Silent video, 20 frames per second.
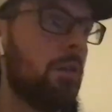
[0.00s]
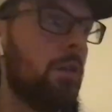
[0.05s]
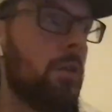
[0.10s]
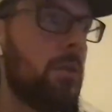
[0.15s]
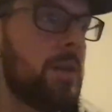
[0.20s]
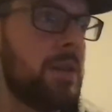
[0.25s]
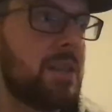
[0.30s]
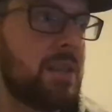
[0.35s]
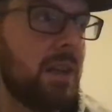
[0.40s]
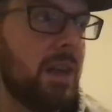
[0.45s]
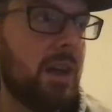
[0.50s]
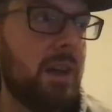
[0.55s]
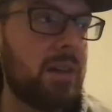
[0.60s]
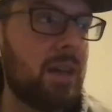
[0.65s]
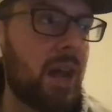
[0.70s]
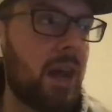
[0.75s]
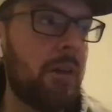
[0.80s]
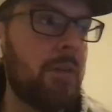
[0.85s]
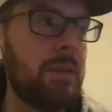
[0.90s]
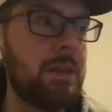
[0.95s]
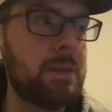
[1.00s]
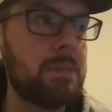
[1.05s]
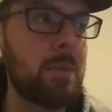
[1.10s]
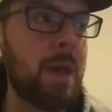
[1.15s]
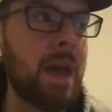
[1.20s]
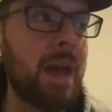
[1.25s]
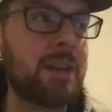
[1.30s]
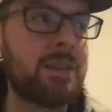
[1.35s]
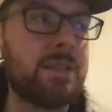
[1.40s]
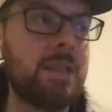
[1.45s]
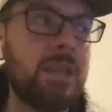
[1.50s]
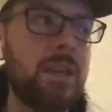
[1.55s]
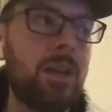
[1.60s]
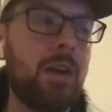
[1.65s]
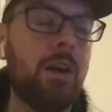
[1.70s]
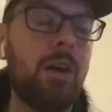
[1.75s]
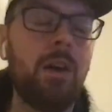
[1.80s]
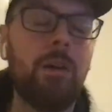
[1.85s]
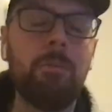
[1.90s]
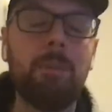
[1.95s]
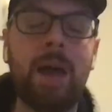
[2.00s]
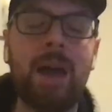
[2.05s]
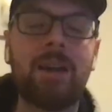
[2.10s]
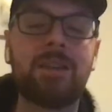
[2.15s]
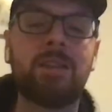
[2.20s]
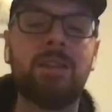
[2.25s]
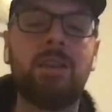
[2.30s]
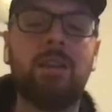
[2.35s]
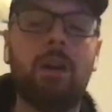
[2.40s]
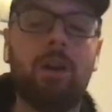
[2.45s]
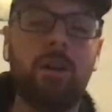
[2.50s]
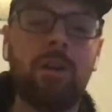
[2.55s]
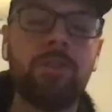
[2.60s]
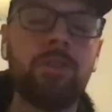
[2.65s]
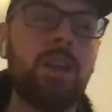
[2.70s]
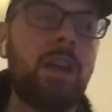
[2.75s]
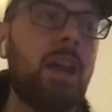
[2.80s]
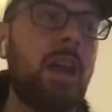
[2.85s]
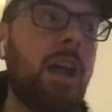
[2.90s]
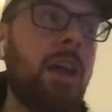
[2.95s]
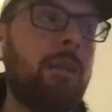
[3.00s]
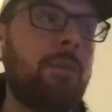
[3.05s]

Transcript: Kira Lewis, Tyrese Maxey,